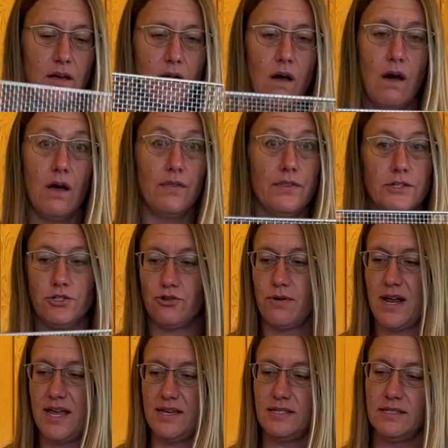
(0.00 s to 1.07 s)
on the
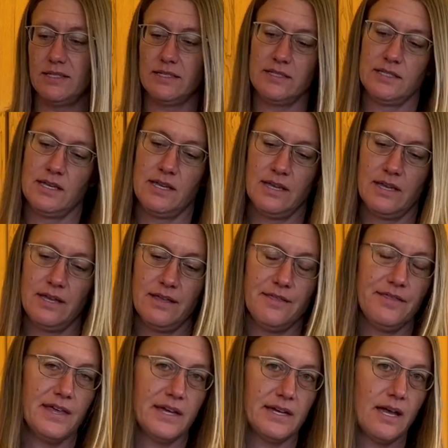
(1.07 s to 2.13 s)
trays
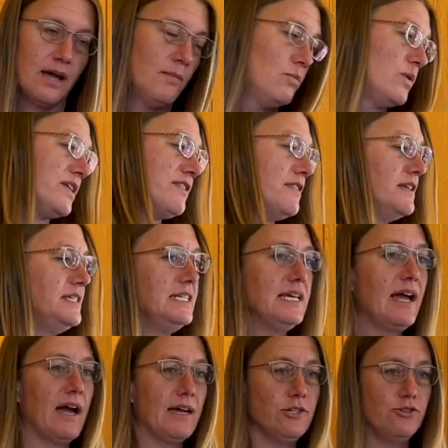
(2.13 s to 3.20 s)
that come with the
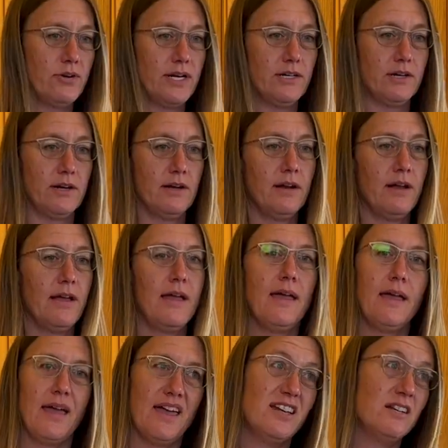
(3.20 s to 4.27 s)
dehydrator?
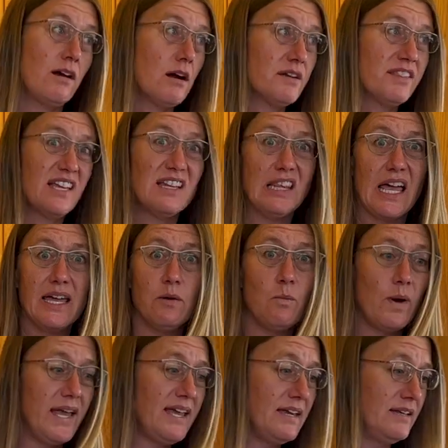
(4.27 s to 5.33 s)
And are they
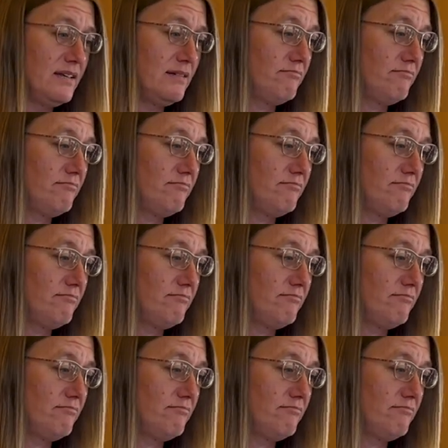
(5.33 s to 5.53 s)
lightweight?